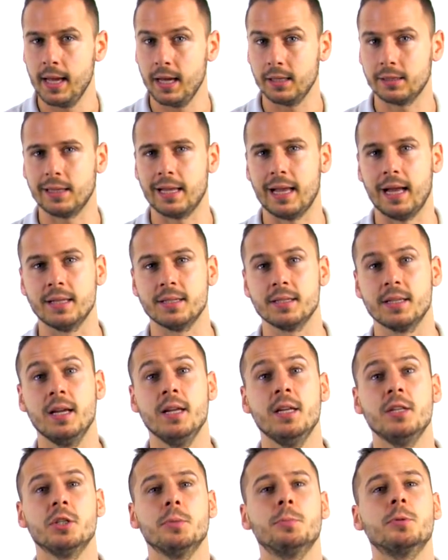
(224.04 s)
At last,
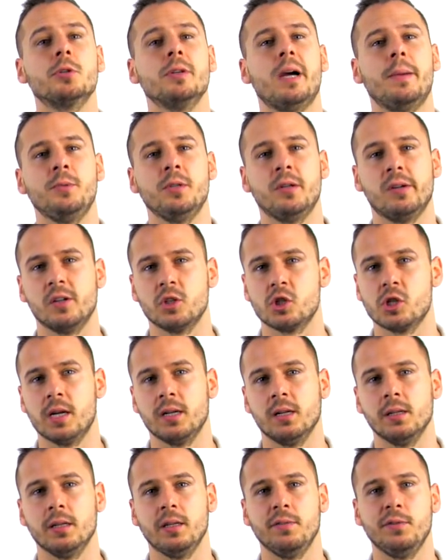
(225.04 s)
subscribe to our
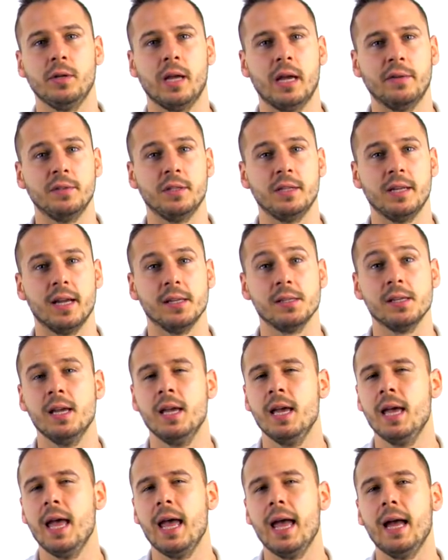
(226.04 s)
channel if you haven't yet
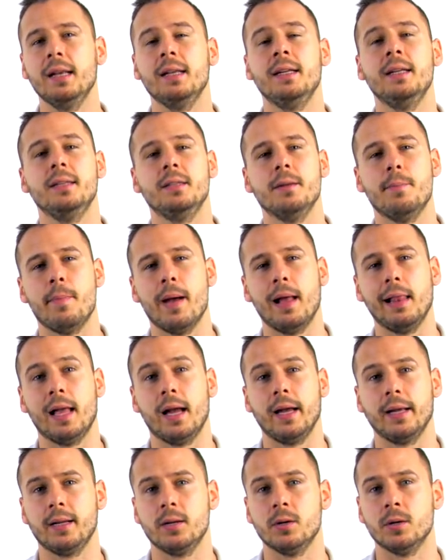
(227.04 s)
and hit the bell
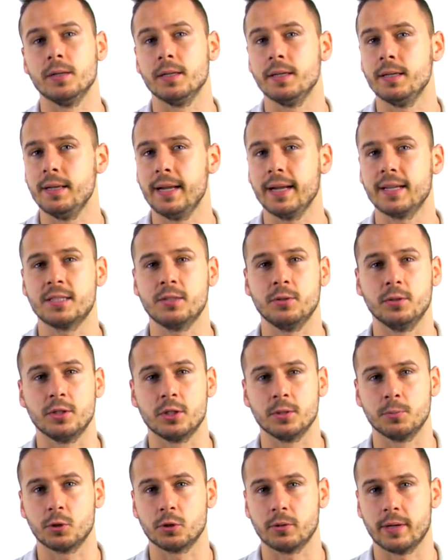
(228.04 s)
icon next to the
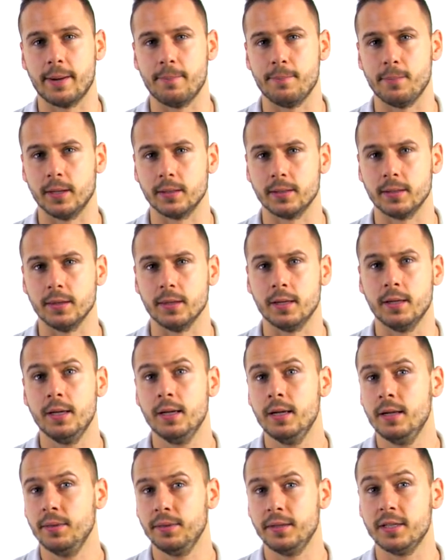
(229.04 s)
subscribe button.
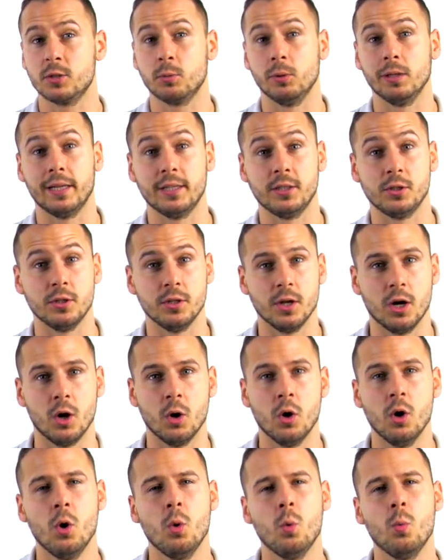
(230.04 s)
This will let you
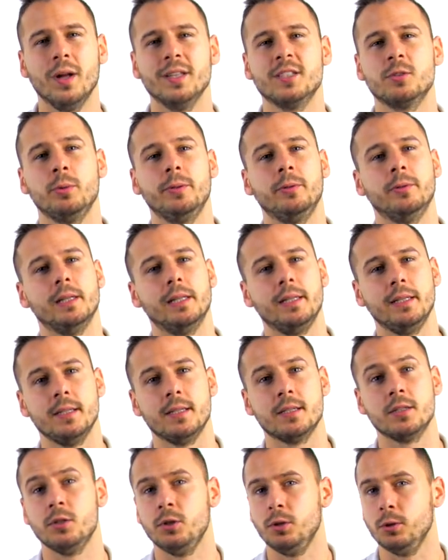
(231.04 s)
know once we
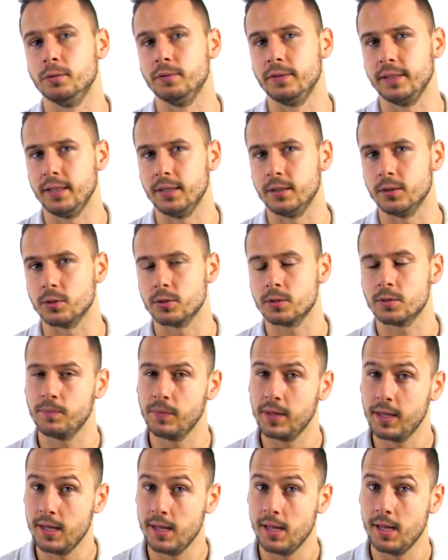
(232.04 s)
release new videos.
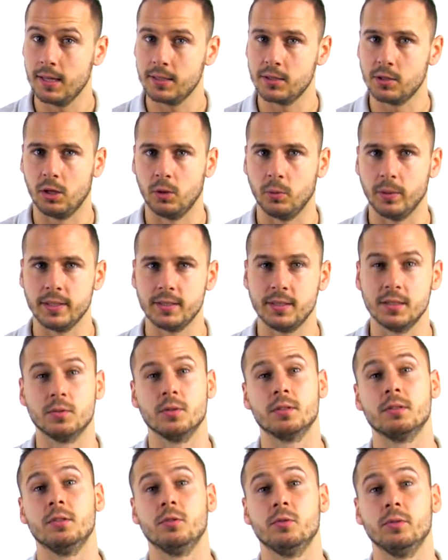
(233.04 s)
As always, this
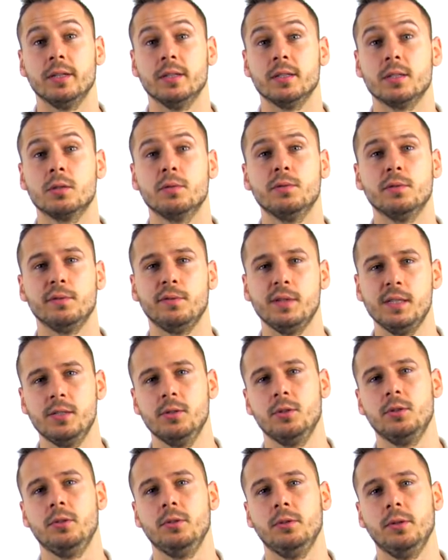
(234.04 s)
was Andreas for
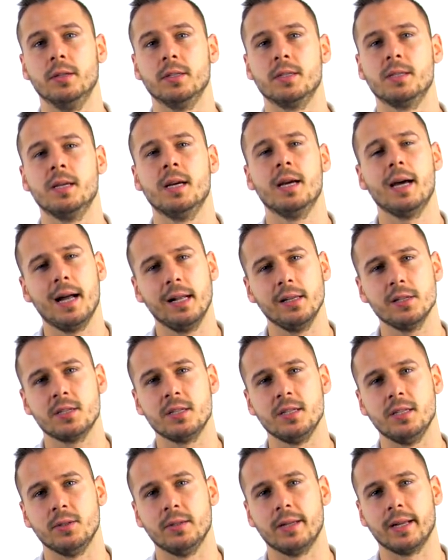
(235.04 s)
Physio Tutors. I'll
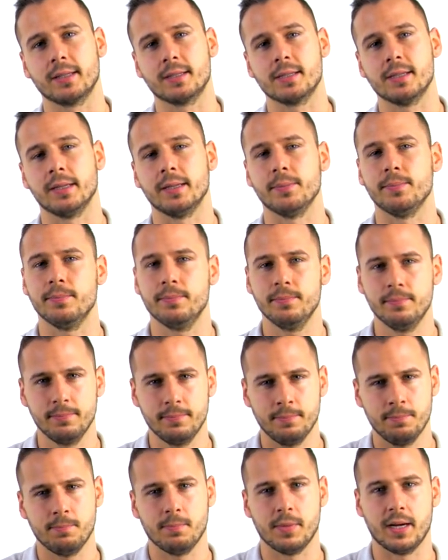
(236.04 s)
see you next time.
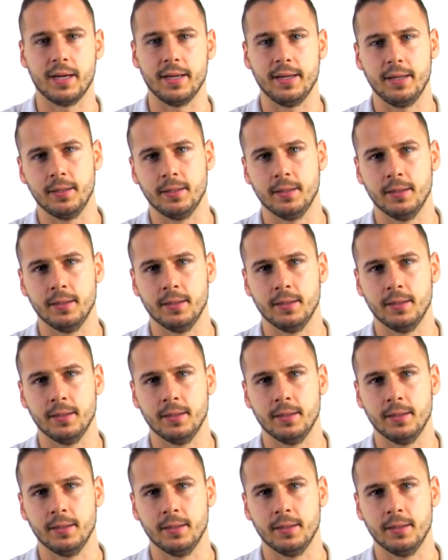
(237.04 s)
Bye.